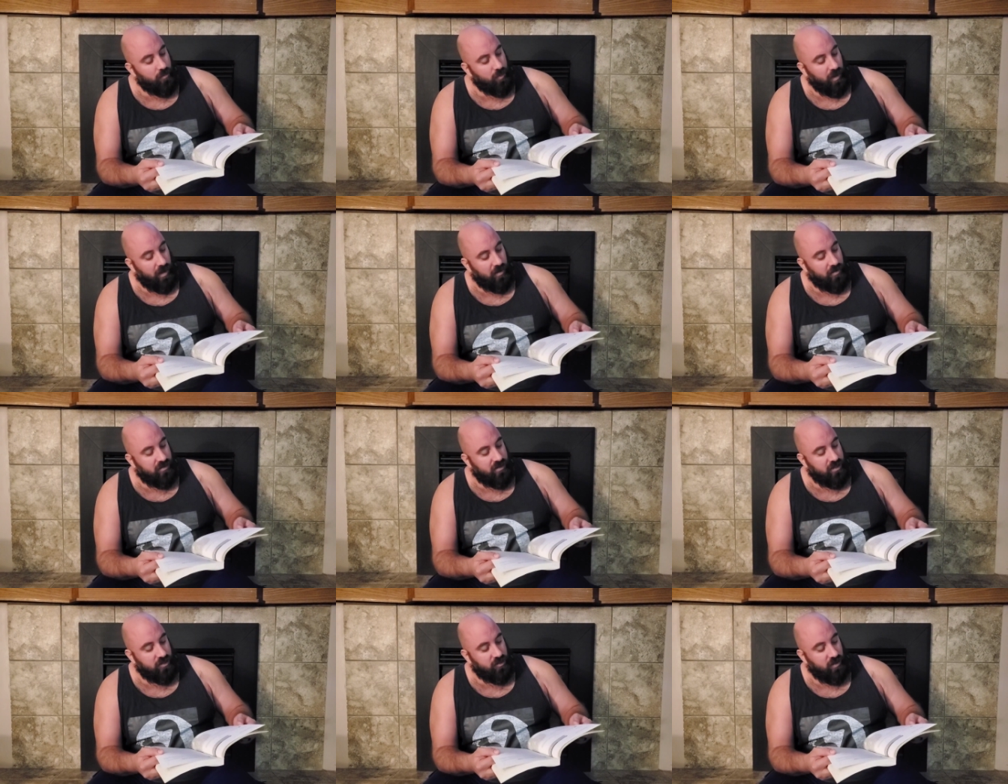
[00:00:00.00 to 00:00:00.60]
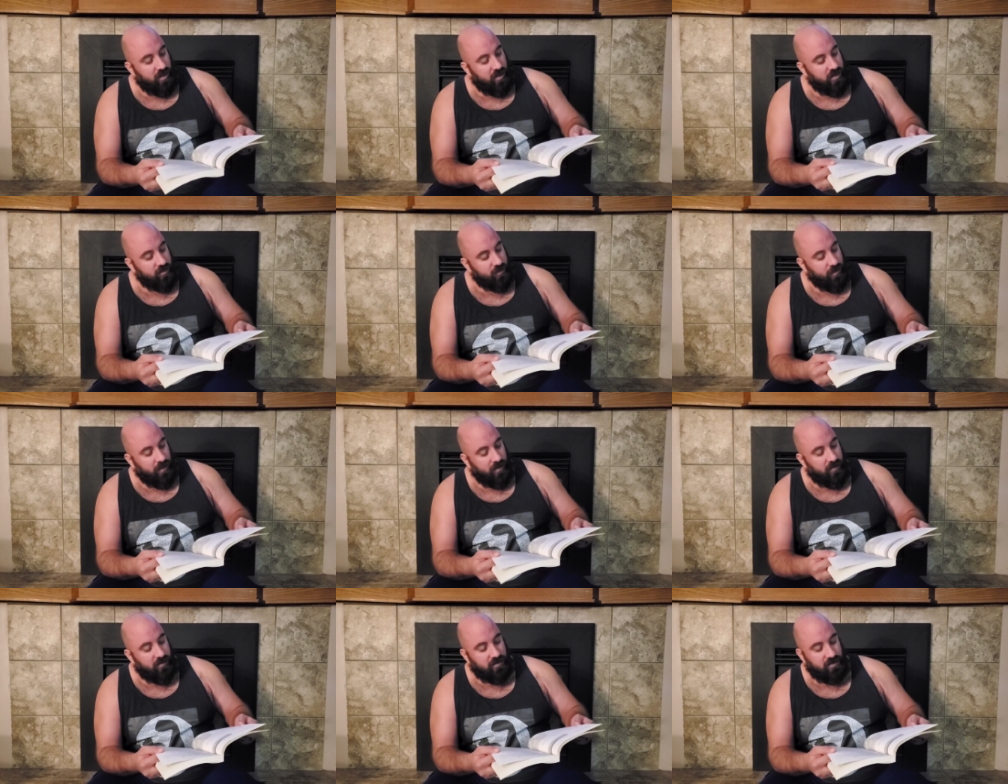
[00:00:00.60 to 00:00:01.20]
prayer is a
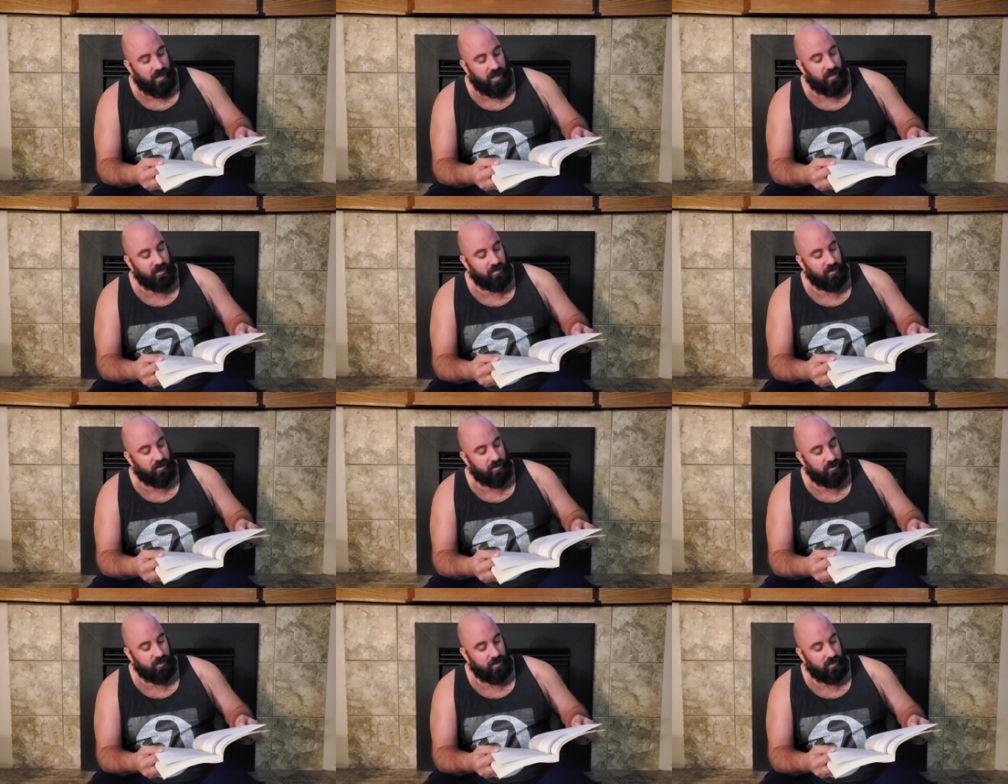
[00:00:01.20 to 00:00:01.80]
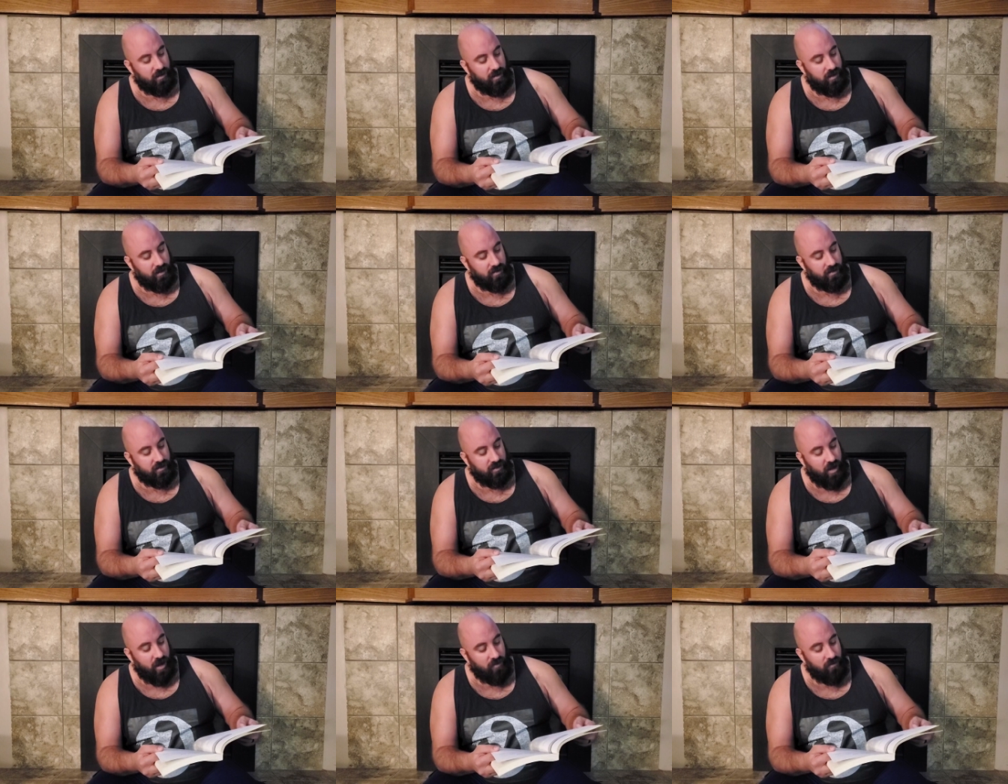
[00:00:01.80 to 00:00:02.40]
transparent dialogue.
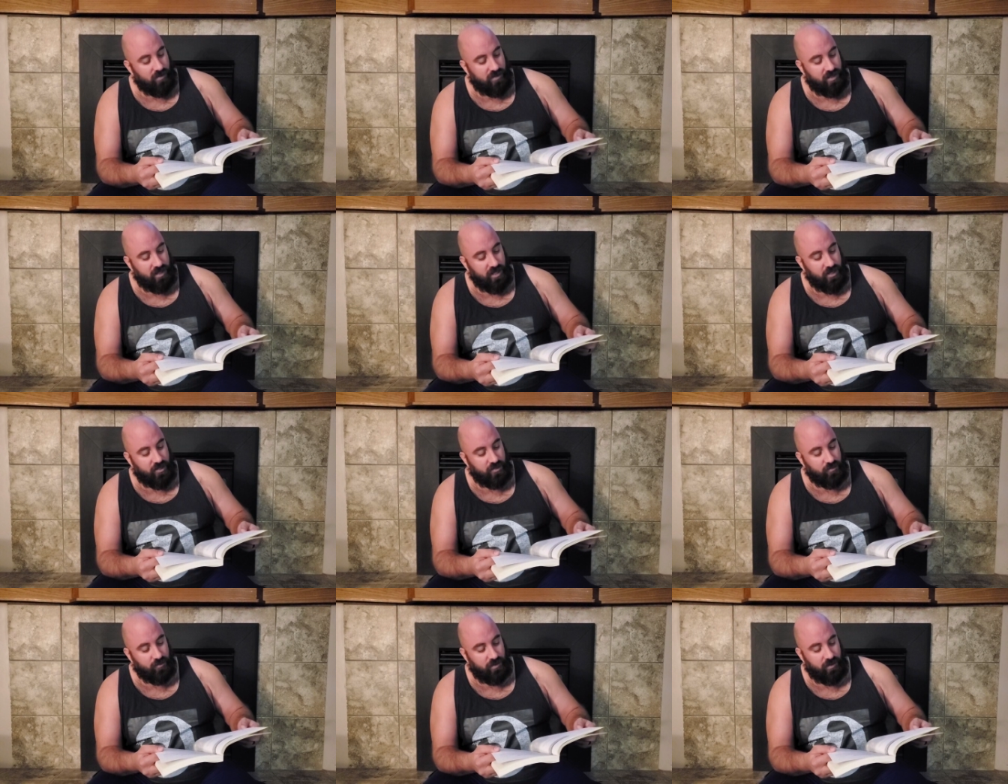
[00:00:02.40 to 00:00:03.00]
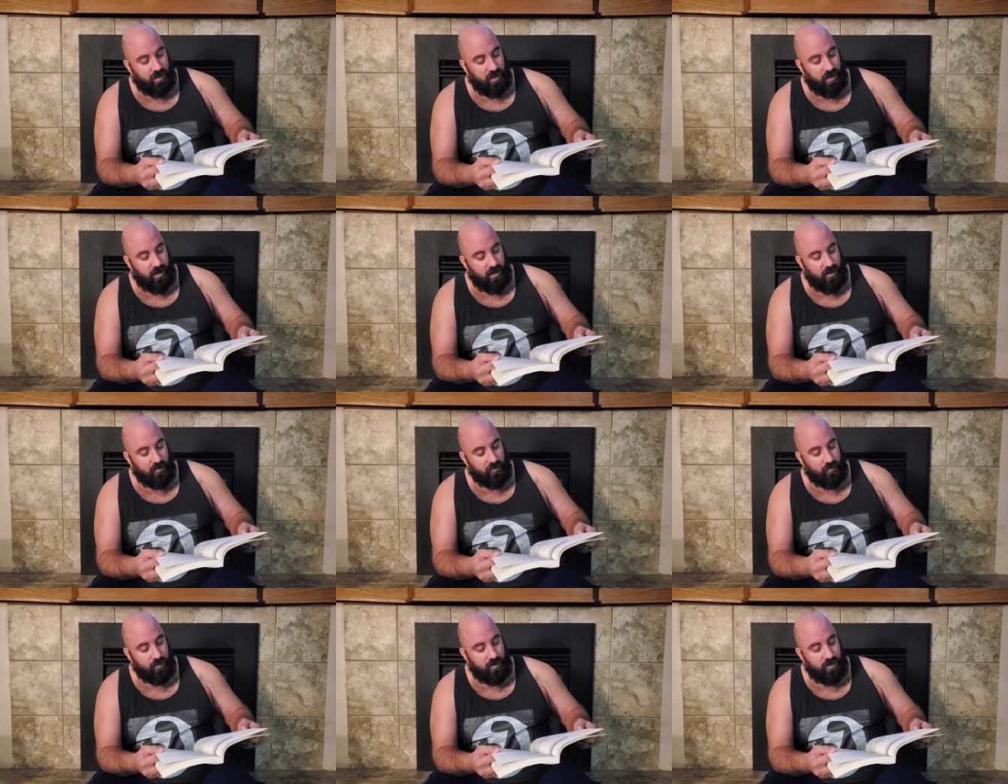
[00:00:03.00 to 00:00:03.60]
It's a conversation with
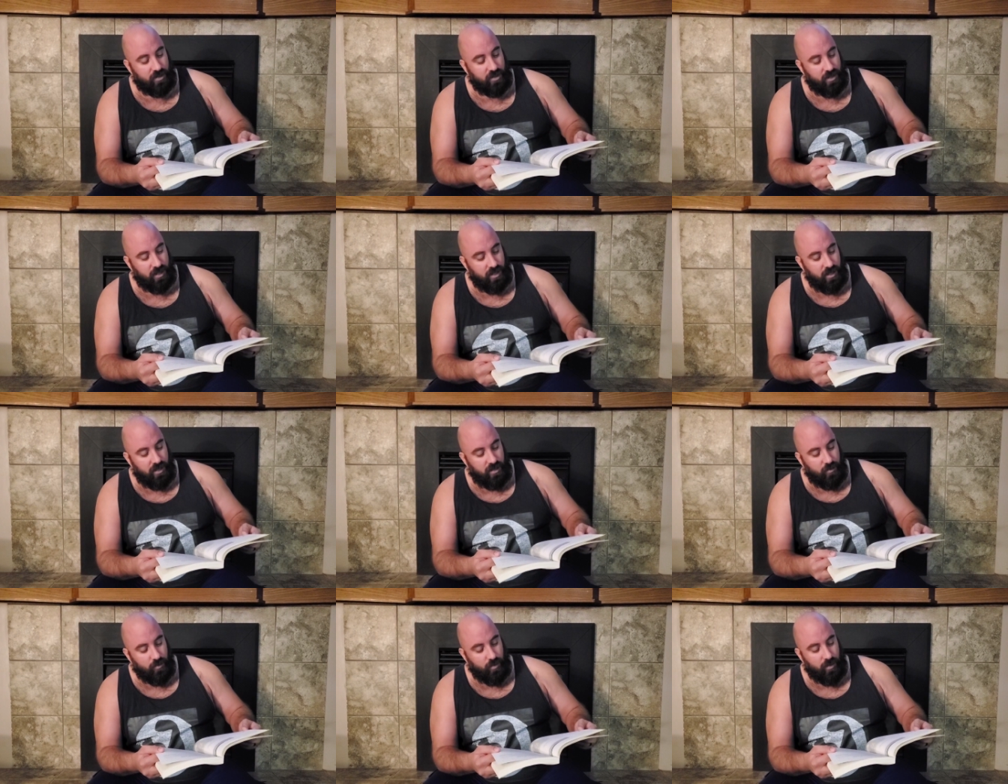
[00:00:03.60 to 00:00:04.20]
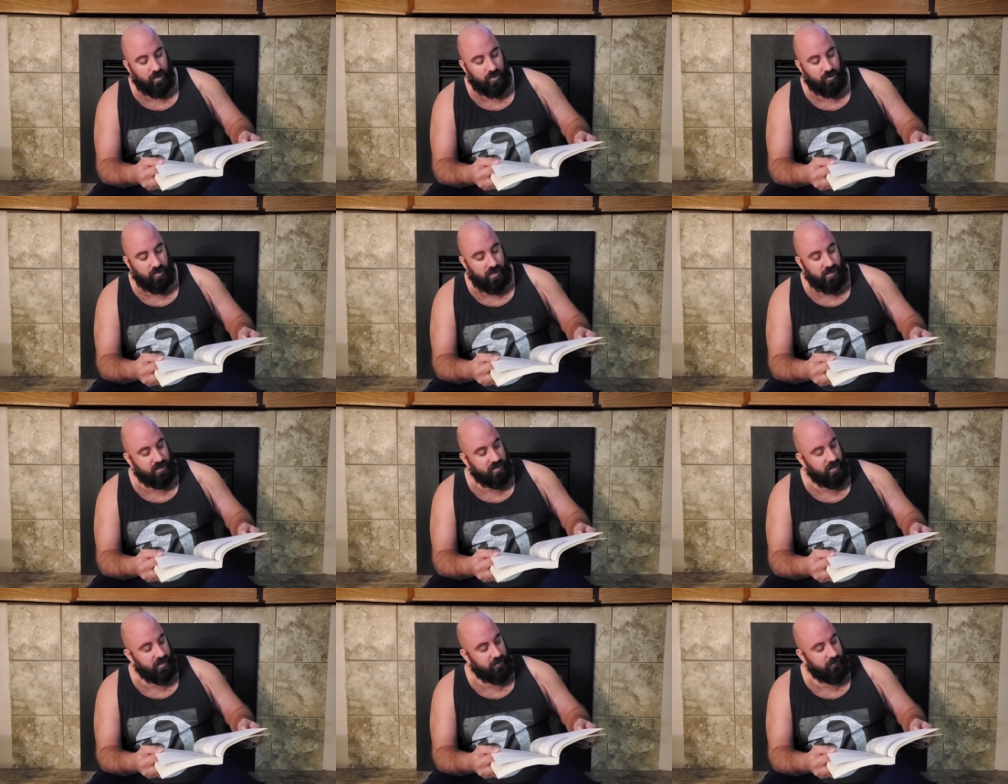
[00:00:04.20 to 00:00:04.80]
God in which we
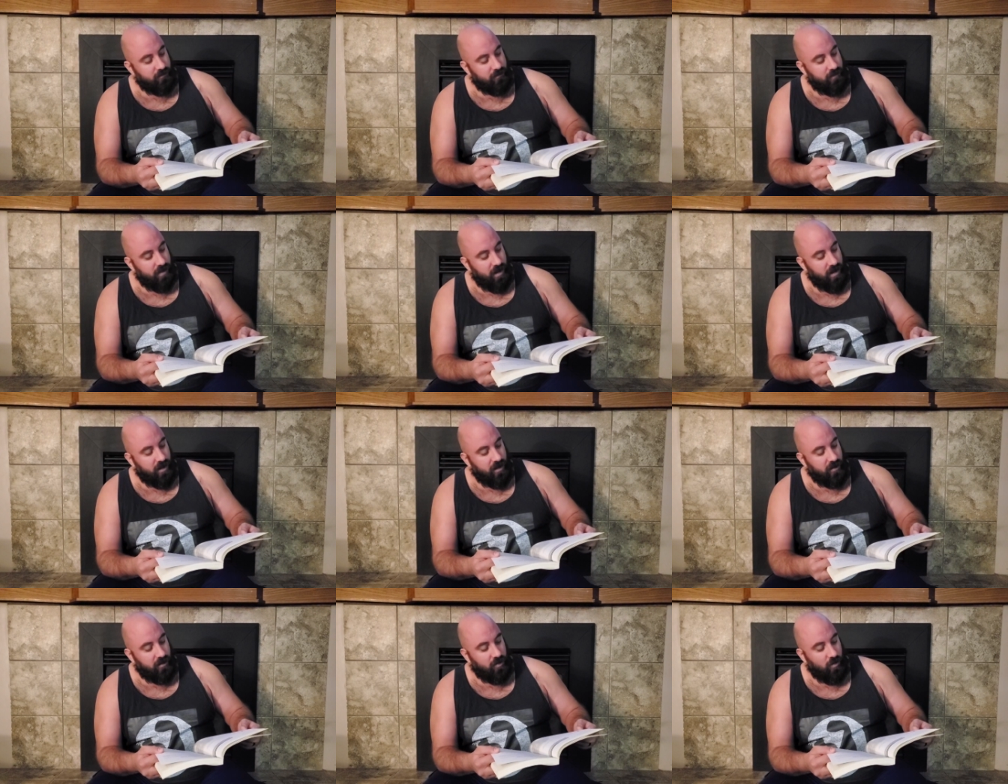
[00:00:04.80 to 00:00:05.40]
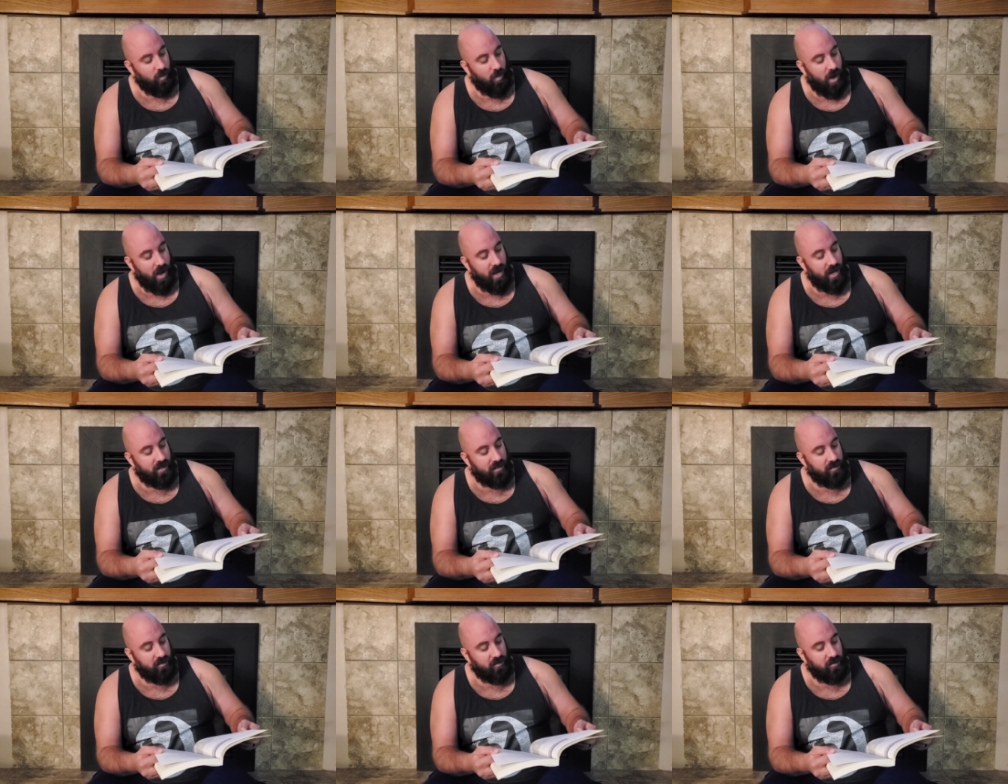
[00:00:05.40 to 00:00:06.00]
address Him and in
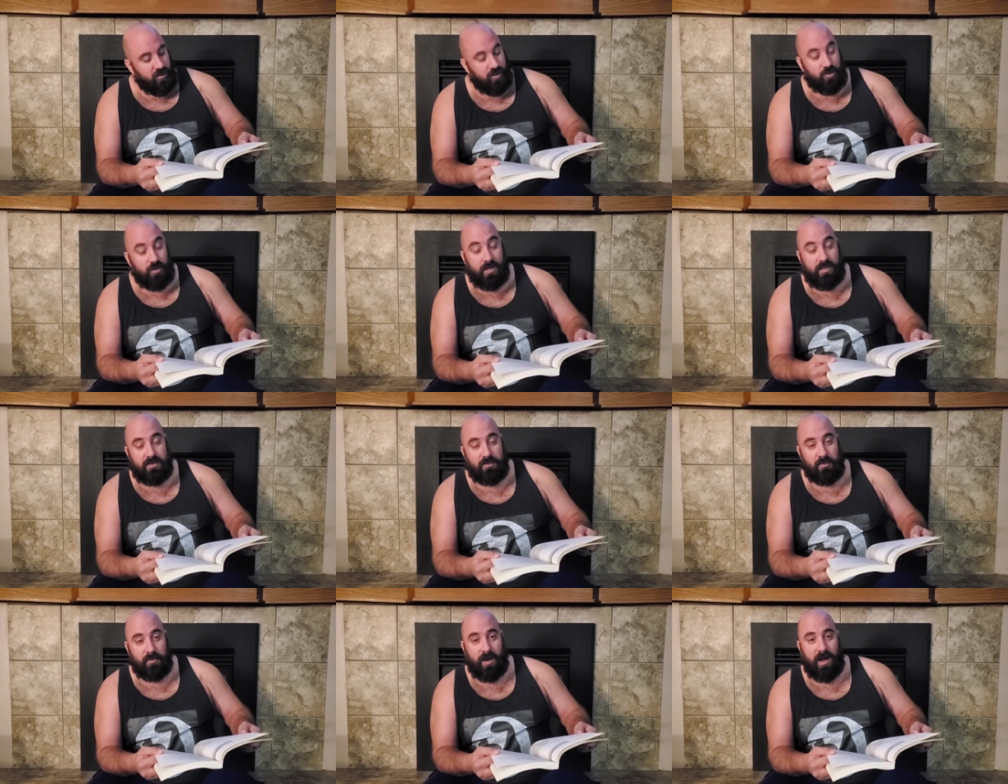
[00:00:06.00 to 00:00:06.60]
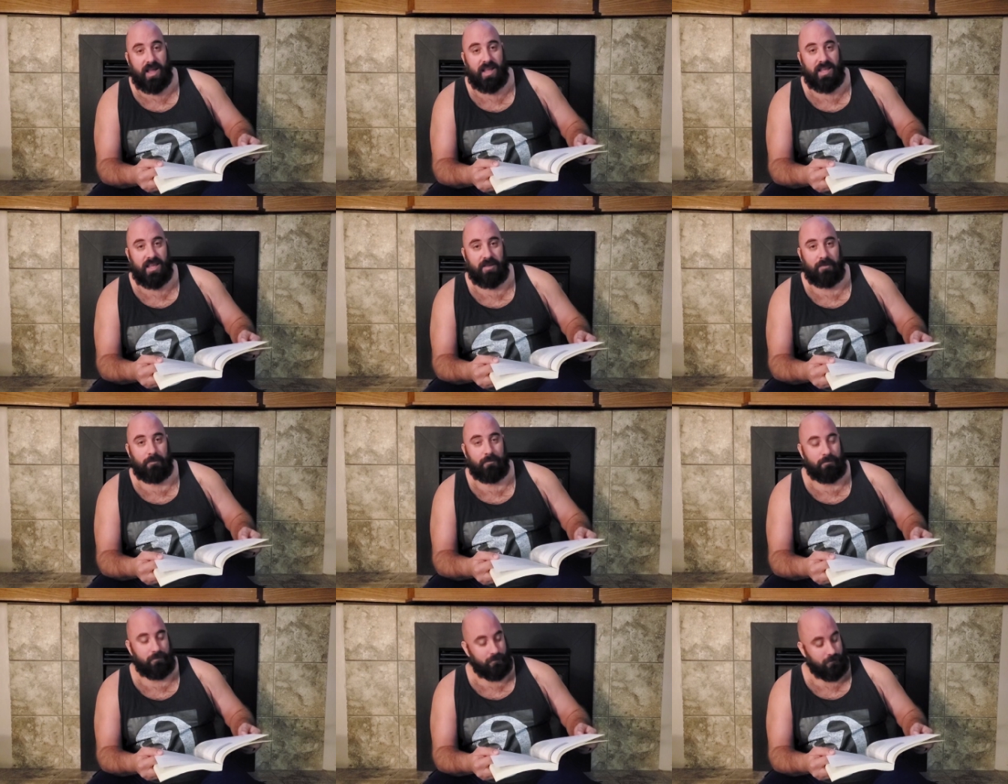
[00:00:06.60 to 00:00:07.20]
quiet are addressed by
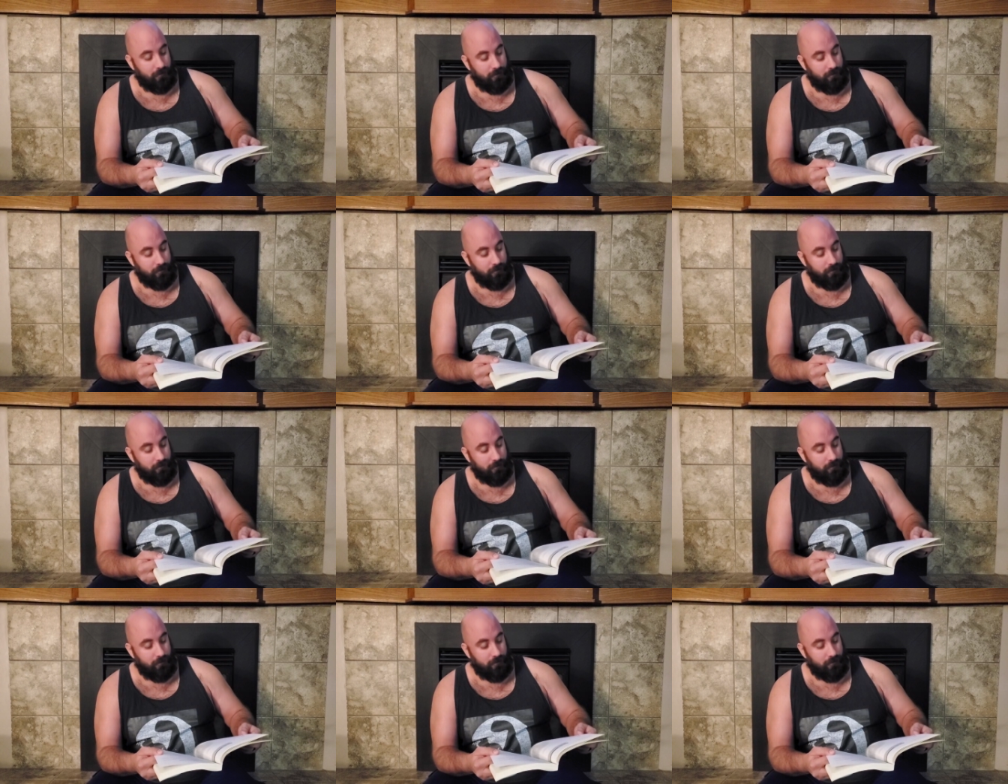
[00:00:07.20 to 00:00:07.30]
Him.